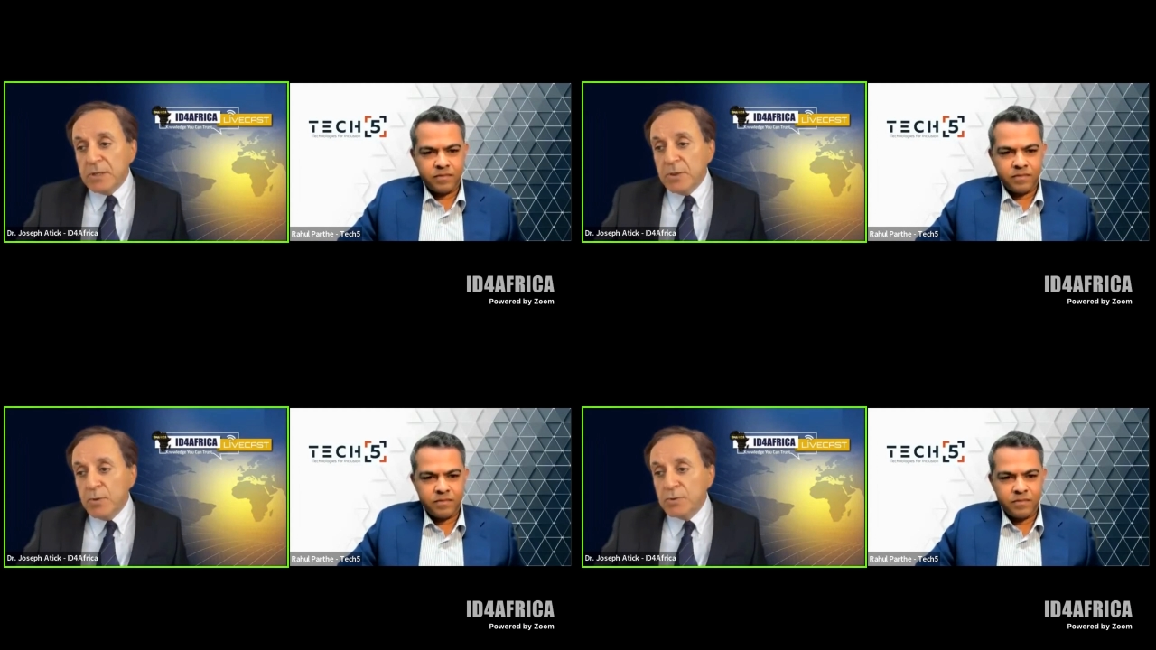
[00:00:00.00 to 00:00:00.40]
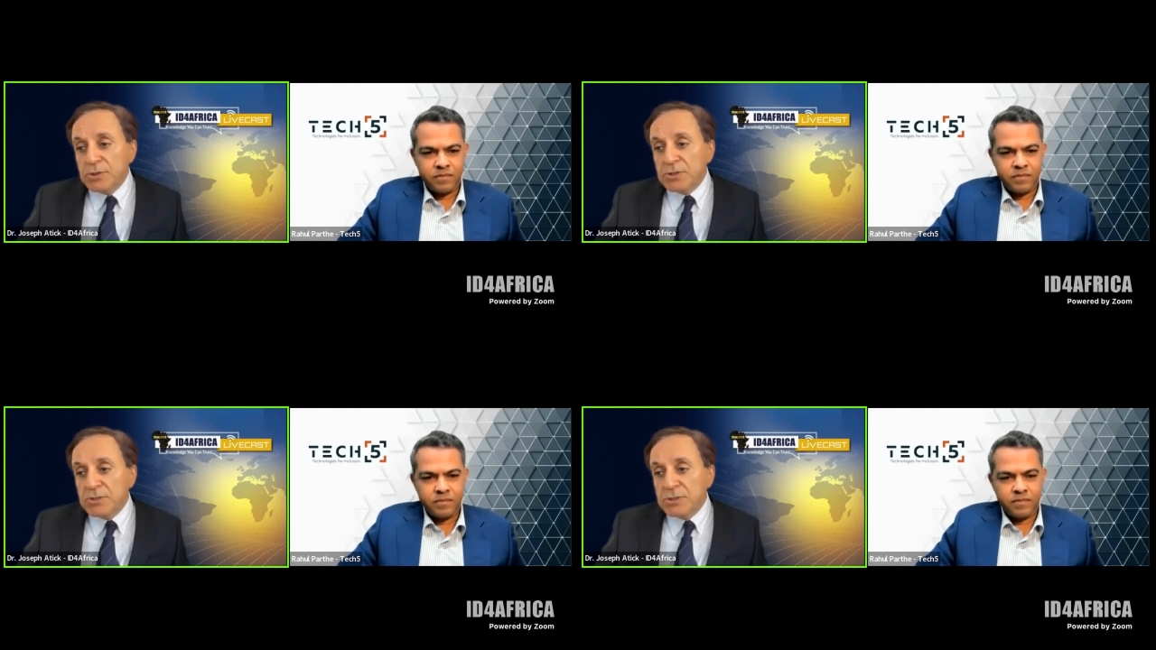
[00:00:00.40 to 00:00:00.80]

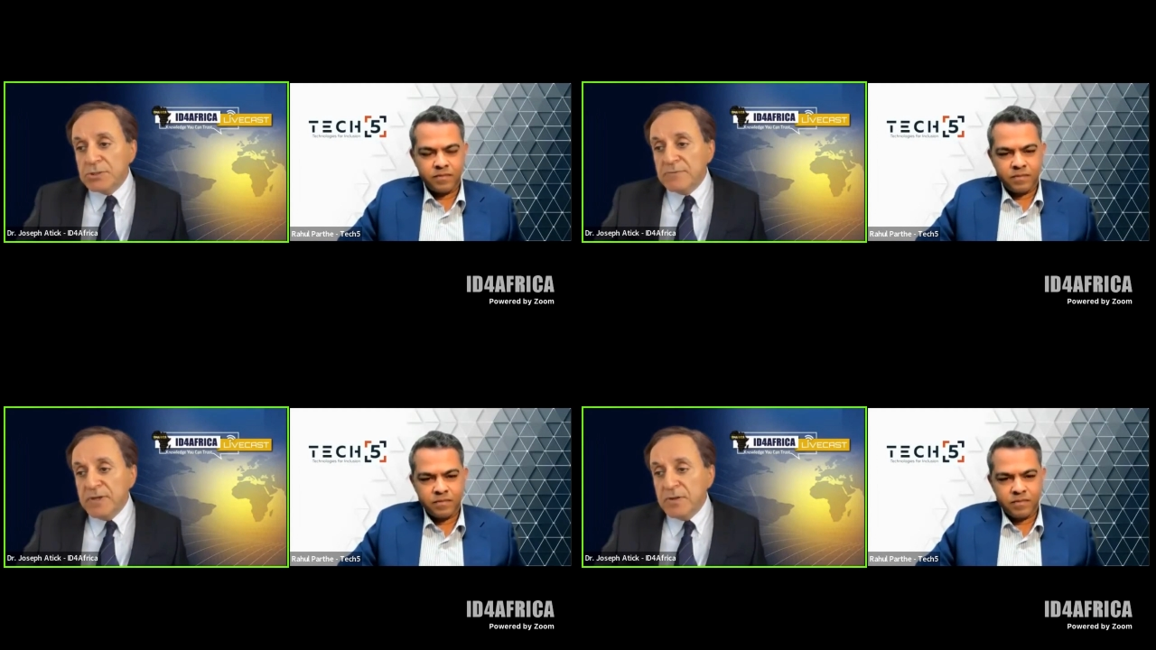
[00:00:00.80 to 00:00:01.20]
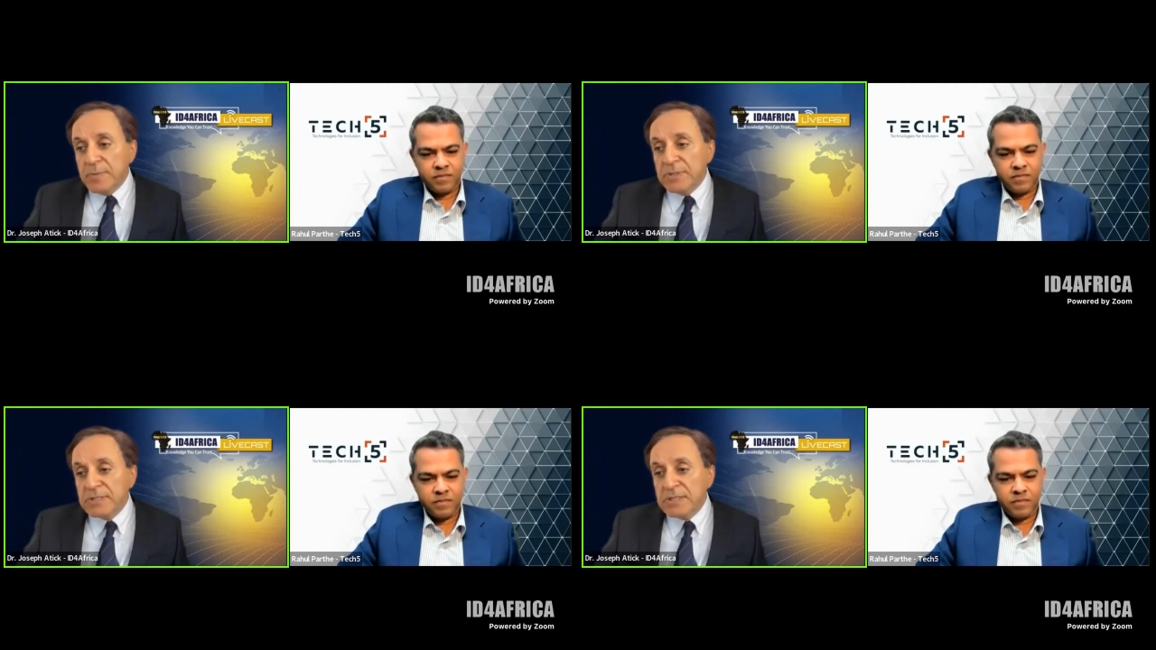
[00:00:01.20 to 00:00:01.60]
Speaker 1: those
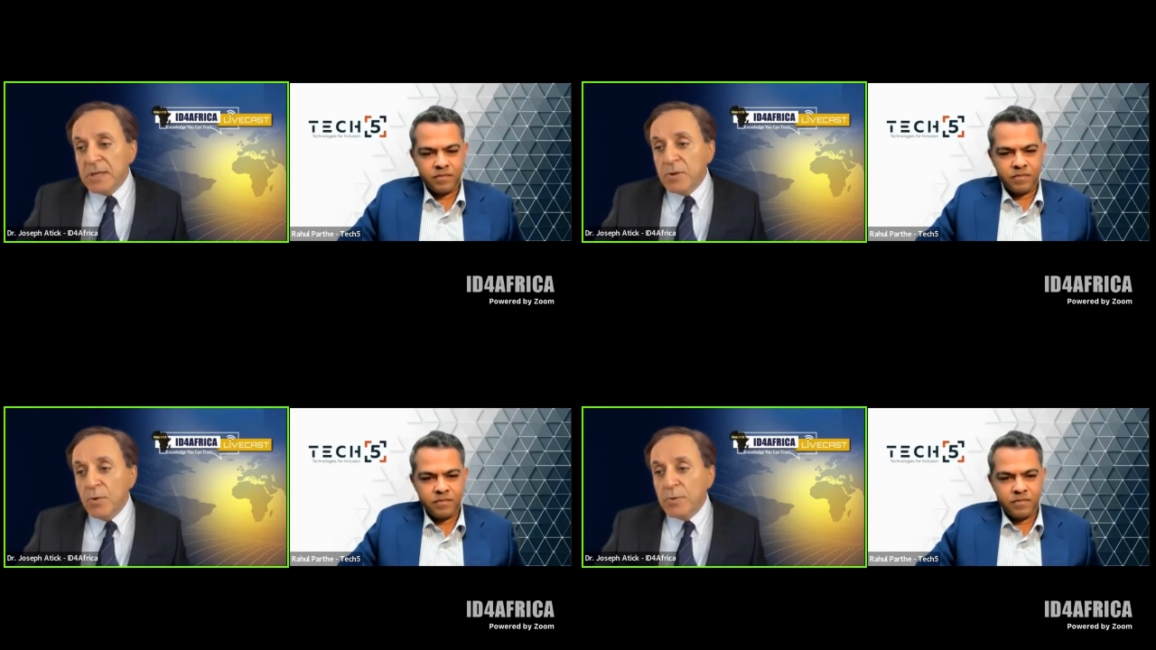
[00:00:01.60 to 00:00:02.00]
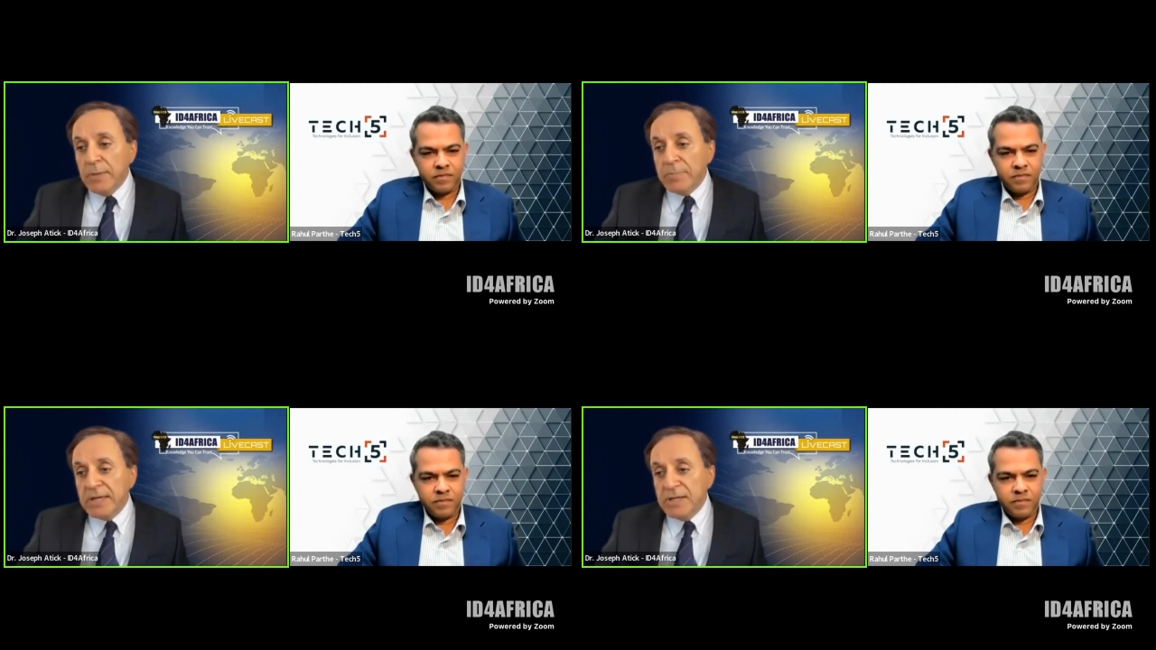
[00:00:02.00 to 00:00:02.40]
fingerprints in an own
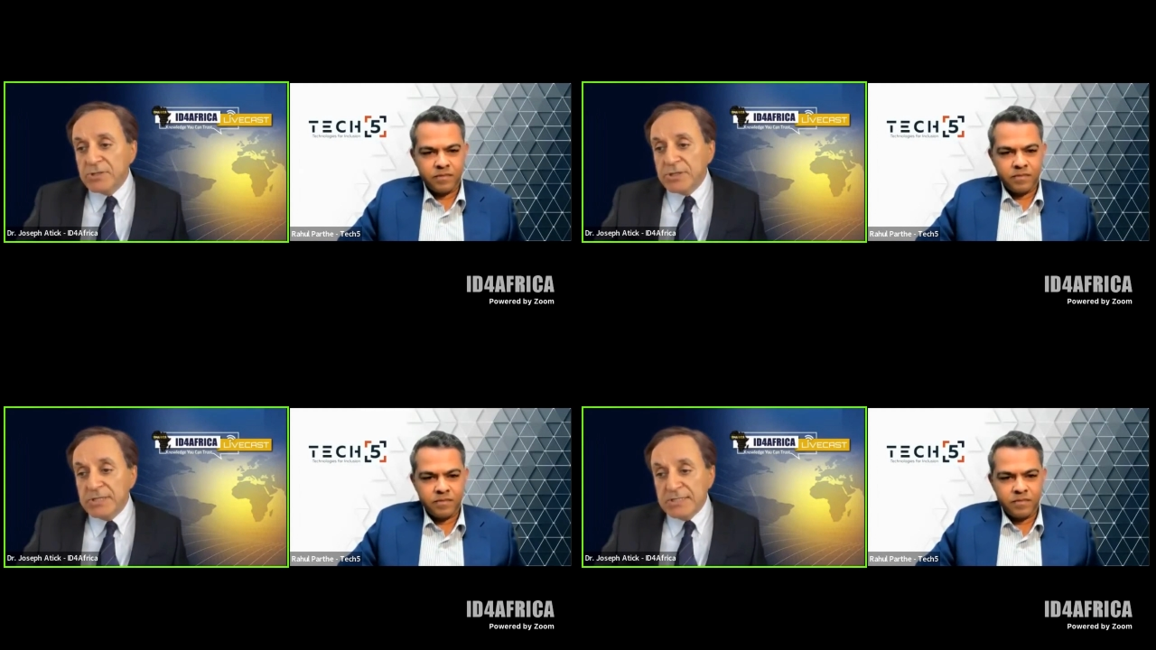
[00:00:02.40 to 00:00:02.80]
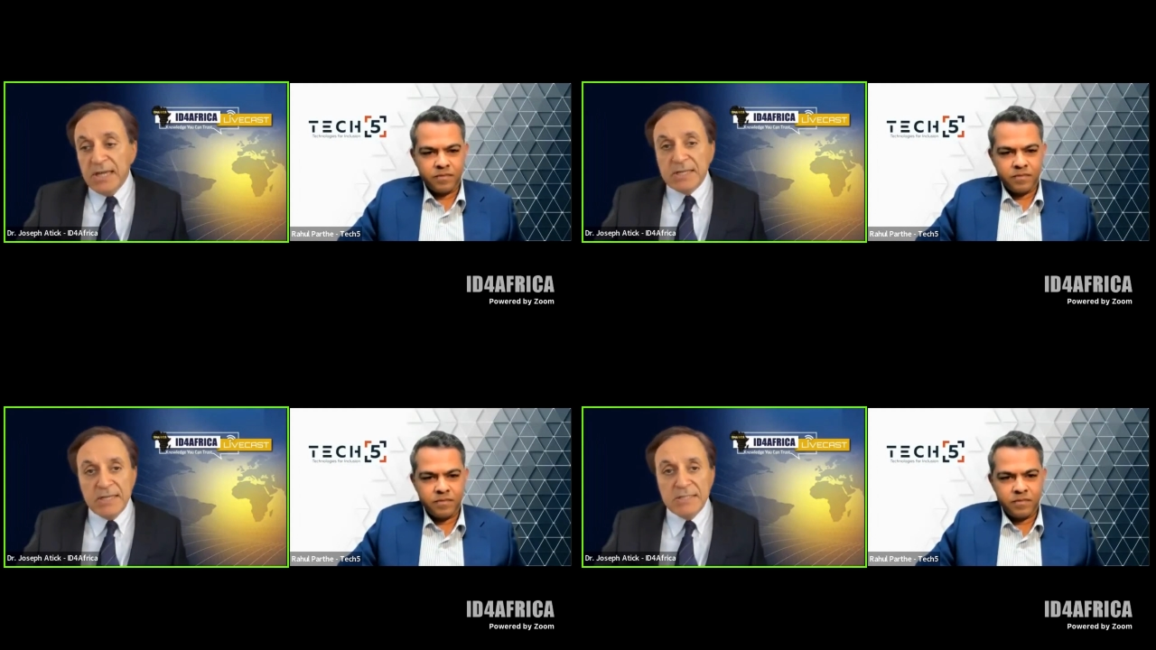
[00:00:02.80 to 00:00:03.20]
application, is
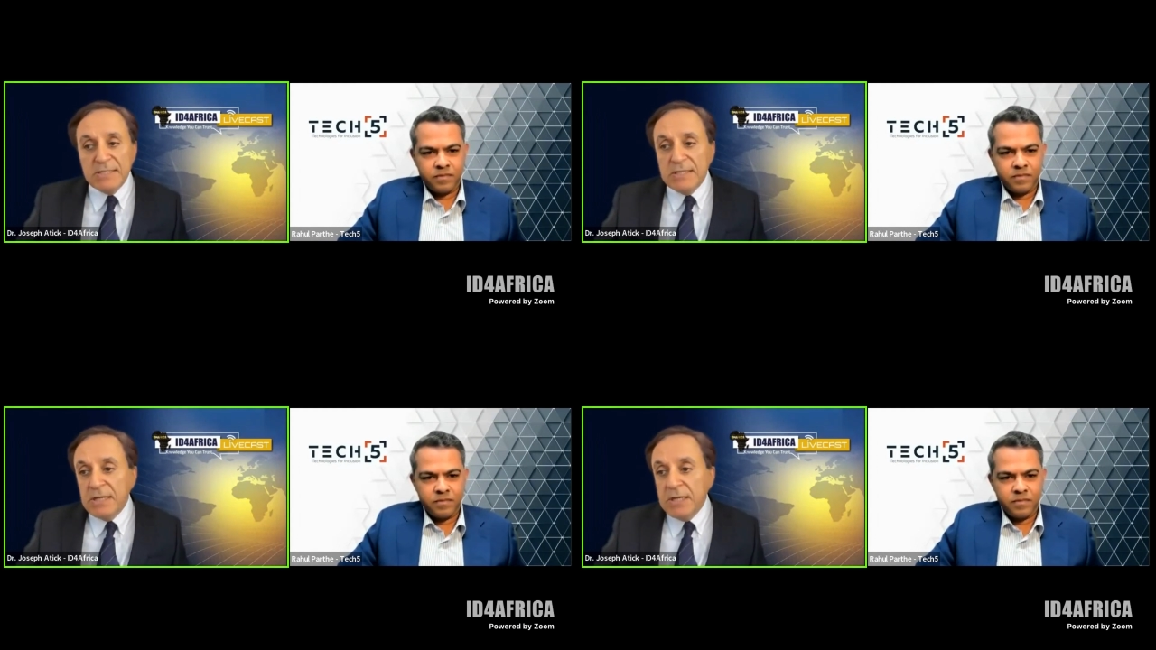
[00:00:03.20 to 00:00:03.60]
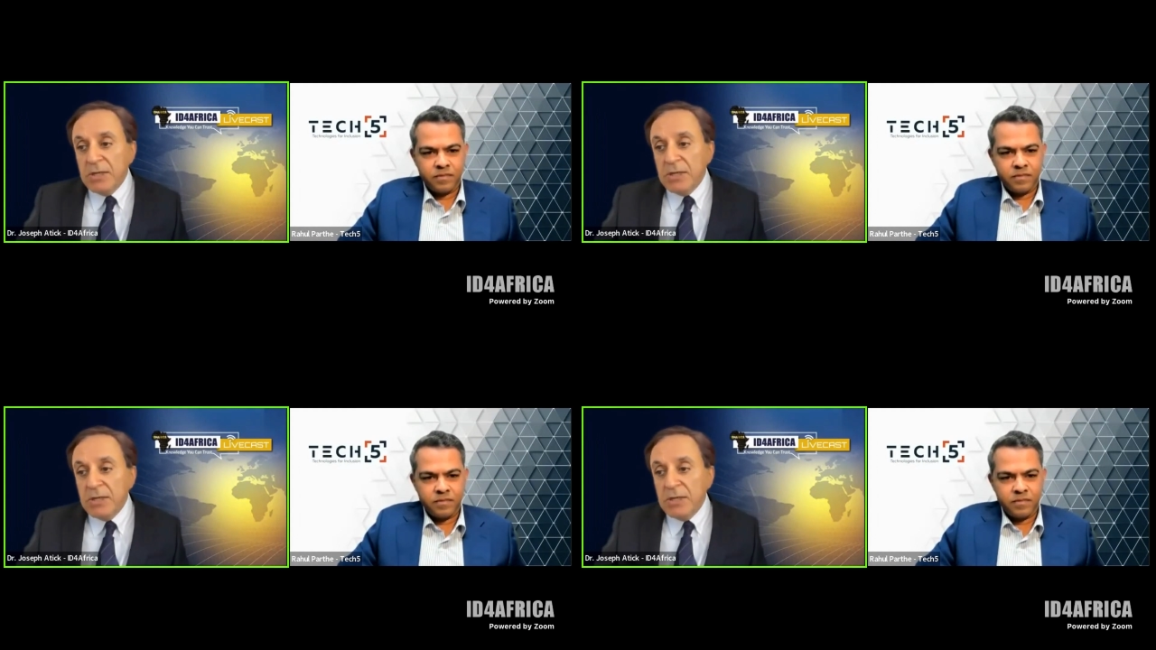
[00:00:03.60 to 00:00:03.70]
that easy?